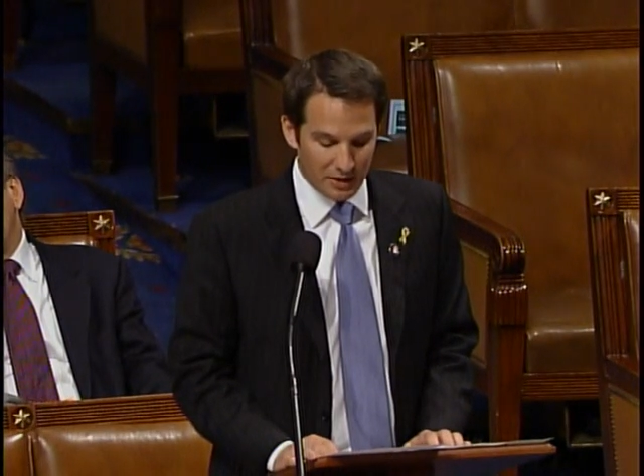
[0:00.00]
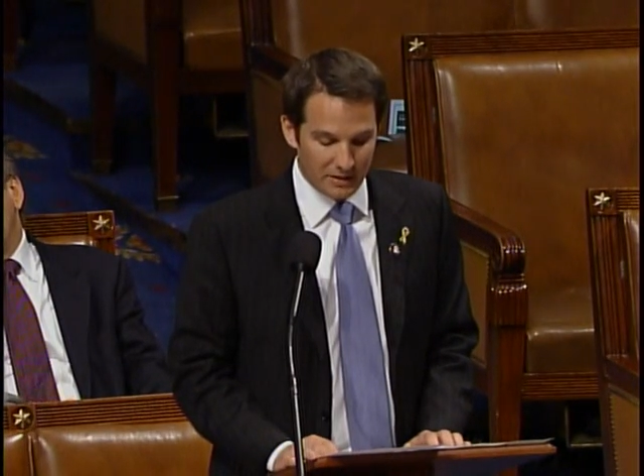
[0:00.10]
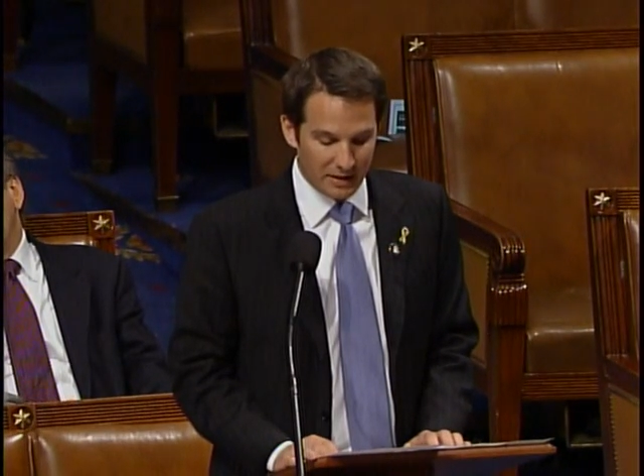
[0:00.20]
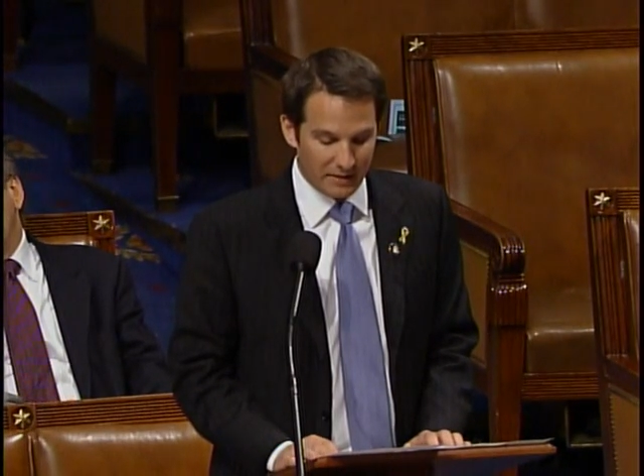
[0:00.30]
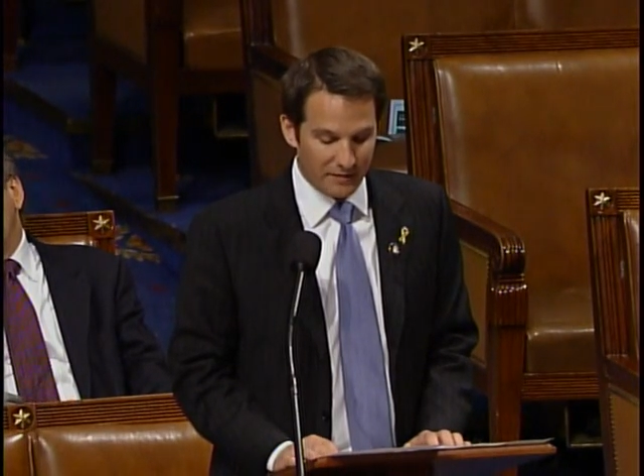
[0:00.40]

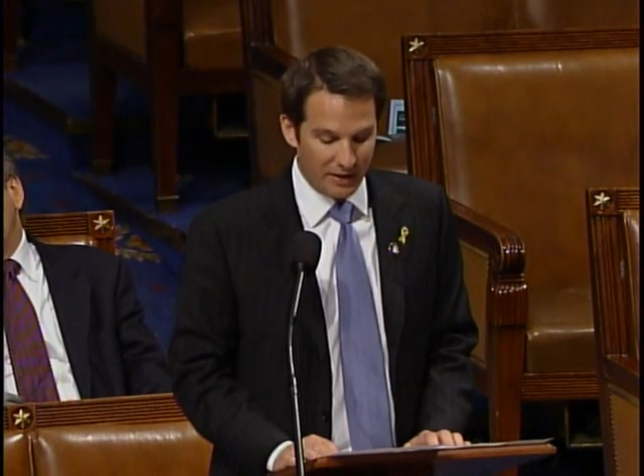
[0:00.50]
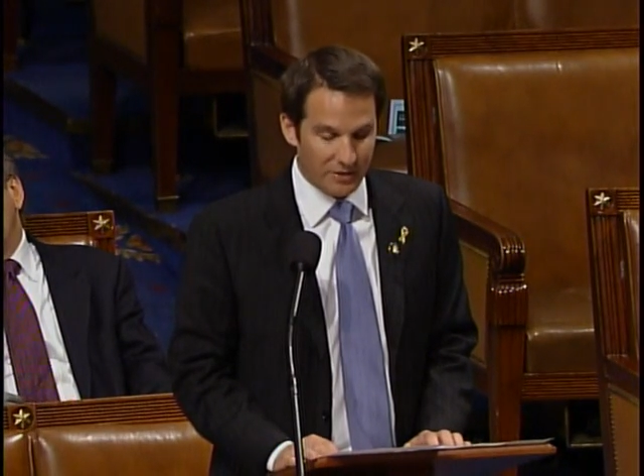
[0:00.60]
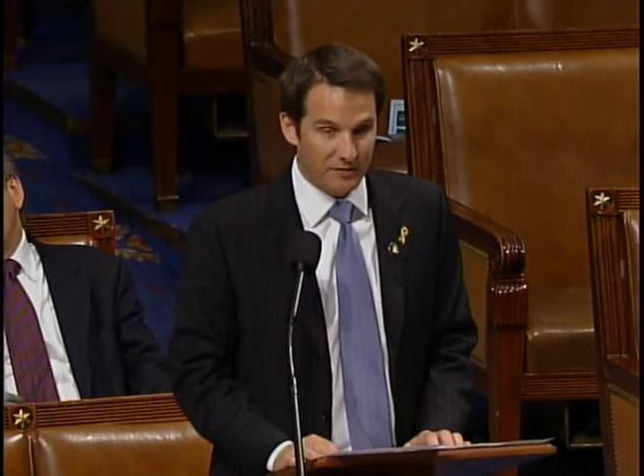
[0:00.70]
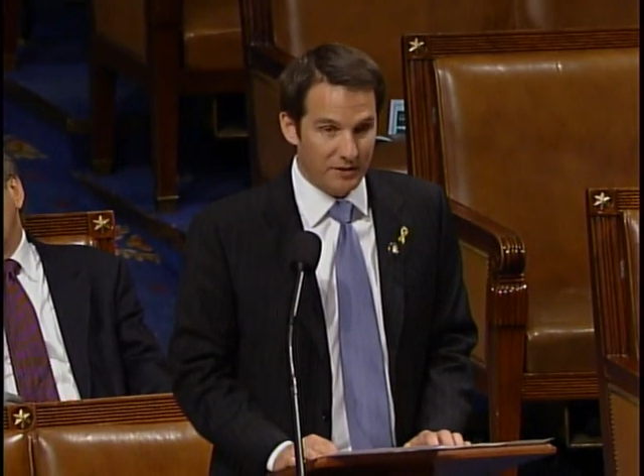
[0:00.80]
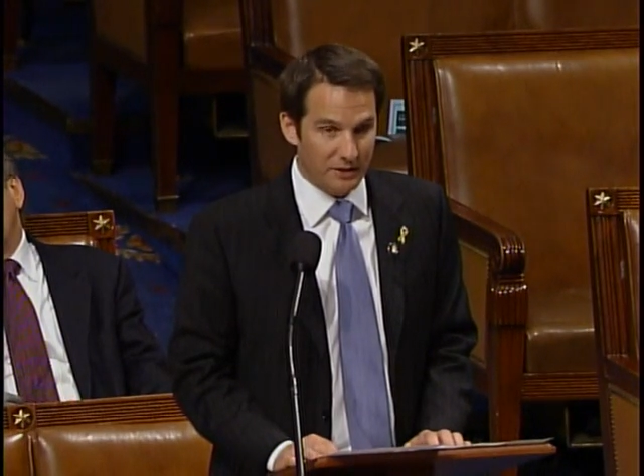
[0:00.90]
take
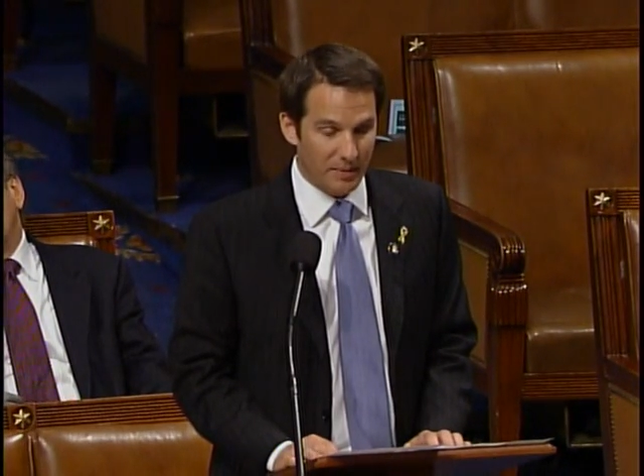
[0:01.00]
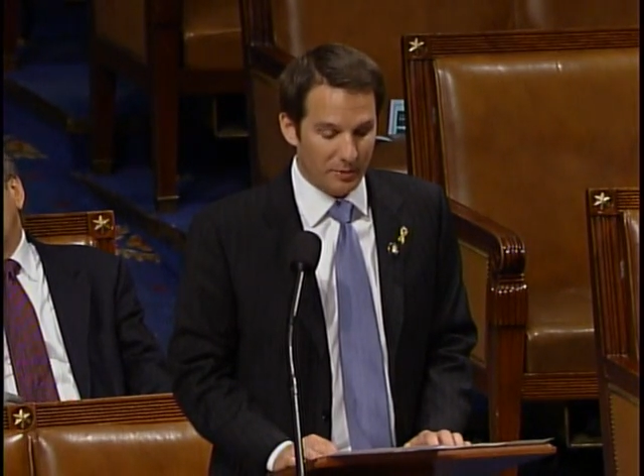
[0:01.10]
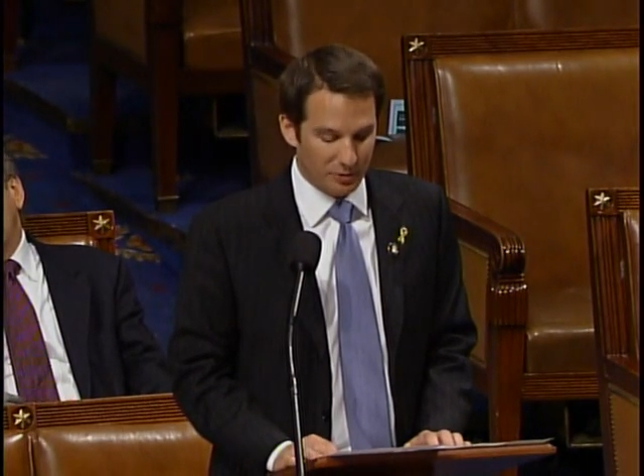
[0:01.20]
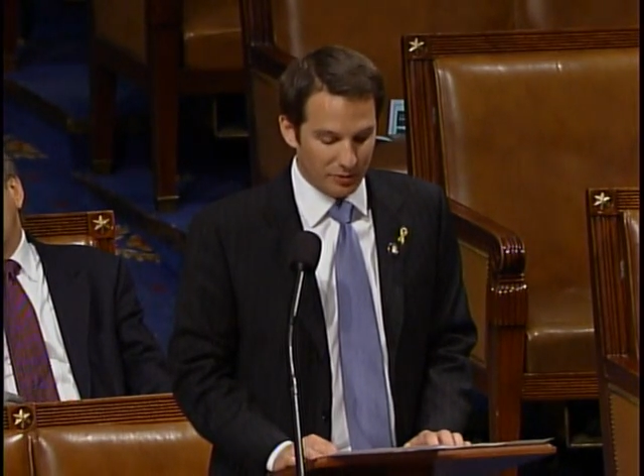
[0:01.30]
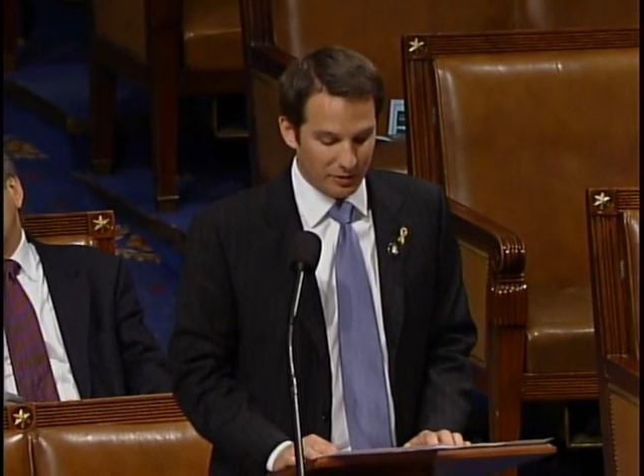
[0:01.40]
advantage of these
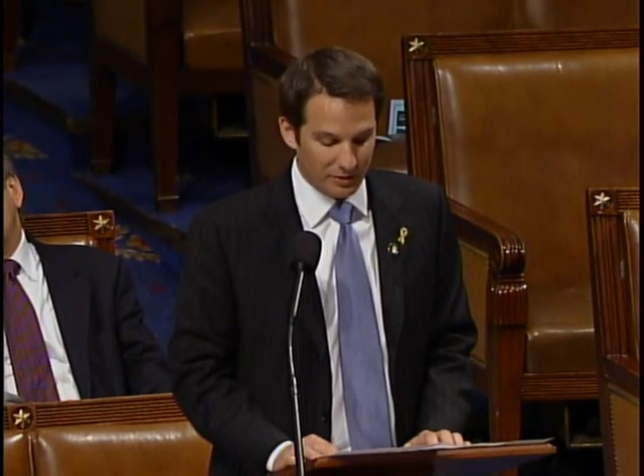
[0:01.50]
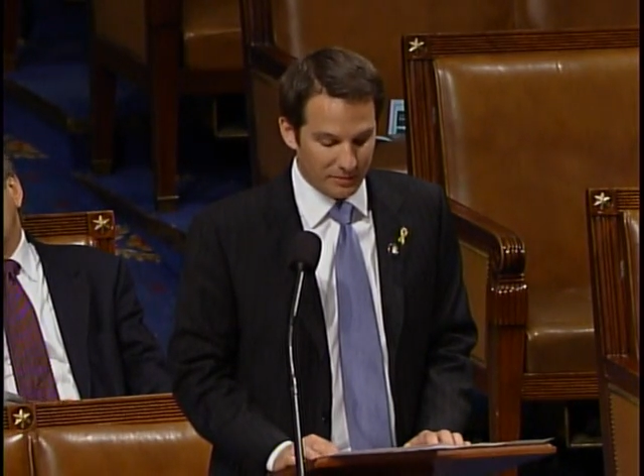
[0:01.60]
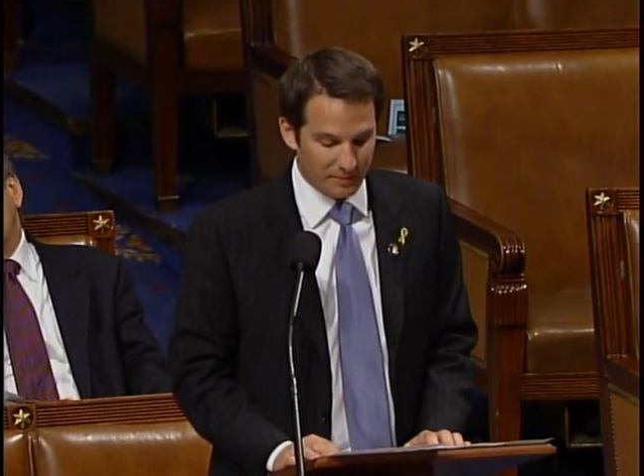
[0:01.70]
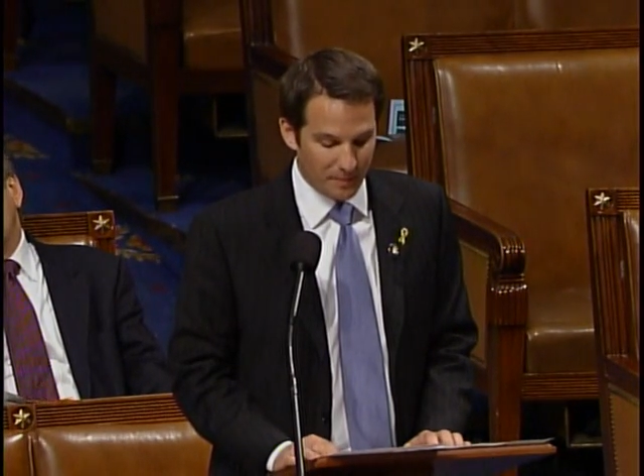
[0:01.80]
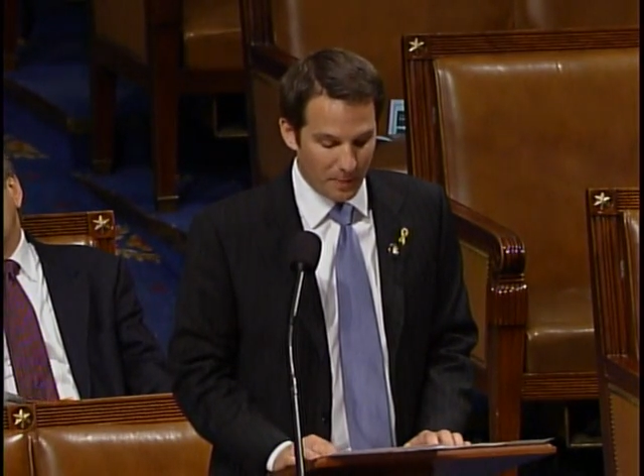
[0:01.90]
opportunities.